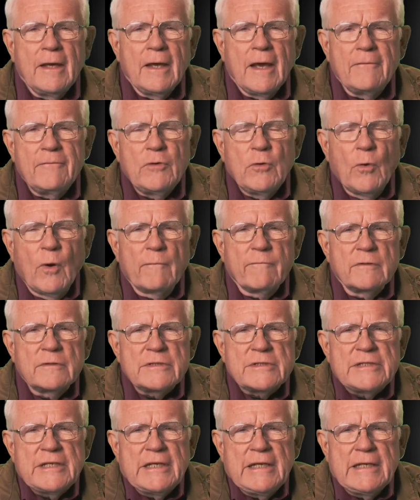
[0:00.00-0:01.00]
Have you ever
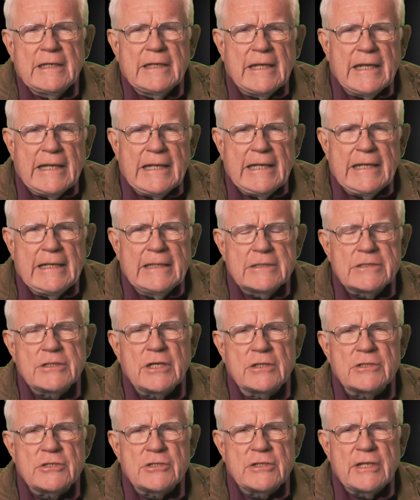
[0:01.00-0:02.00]
seen any
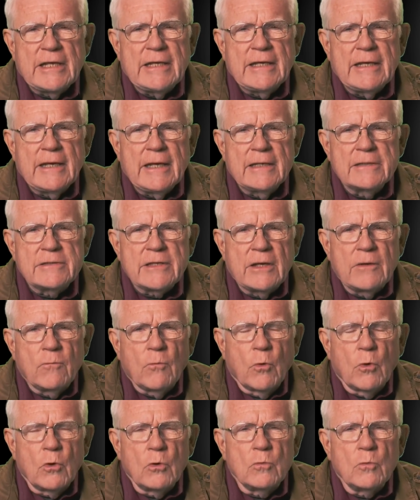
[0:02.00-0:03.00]
such thing as a
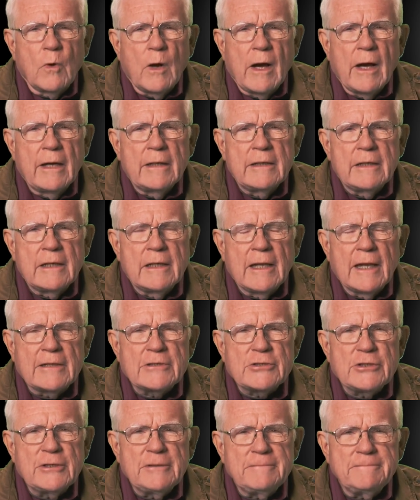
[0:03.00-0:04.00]
worldwide
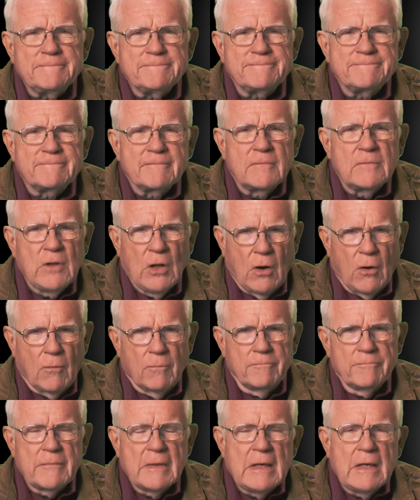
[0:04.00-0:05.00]
election? No,
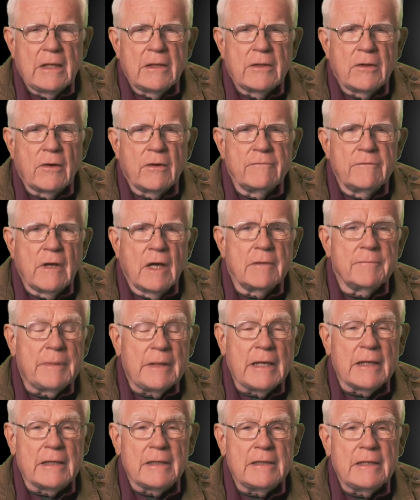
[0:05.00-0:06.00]
there have not
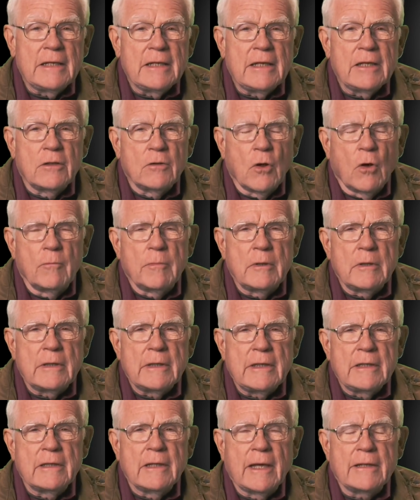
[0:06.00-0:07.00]
been any global
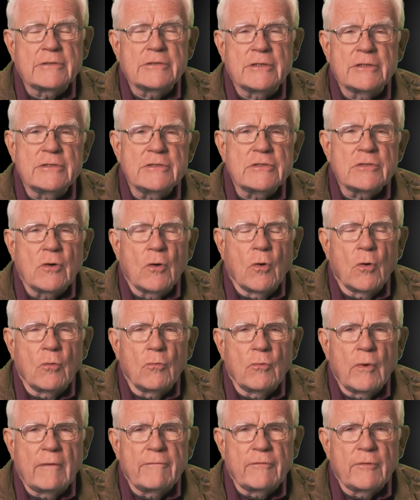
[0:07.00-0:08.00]
elections or
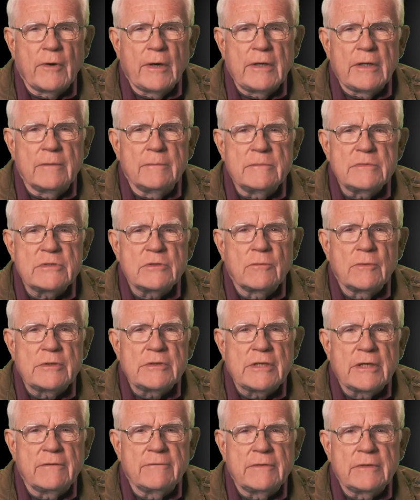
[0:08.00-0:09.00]
referendums
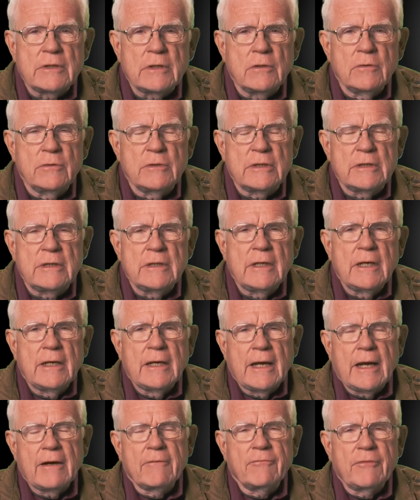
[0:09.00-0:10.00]
which have included
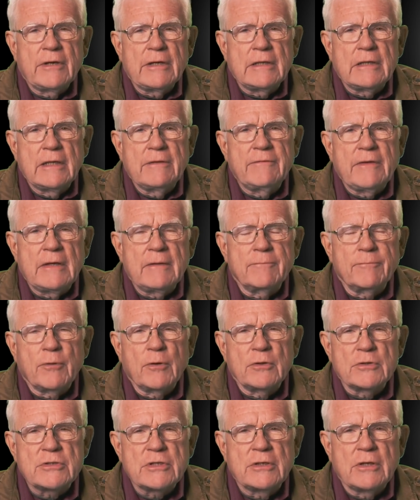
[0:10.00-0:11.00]
every living
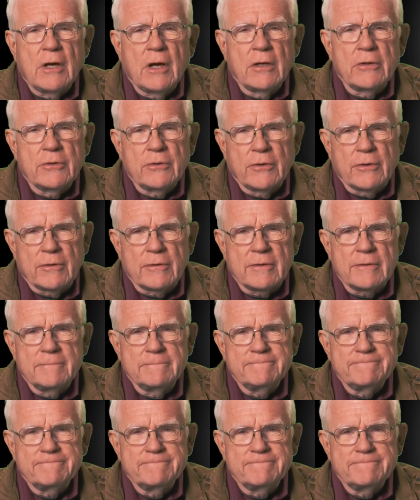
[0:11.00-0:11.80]
person on Earth.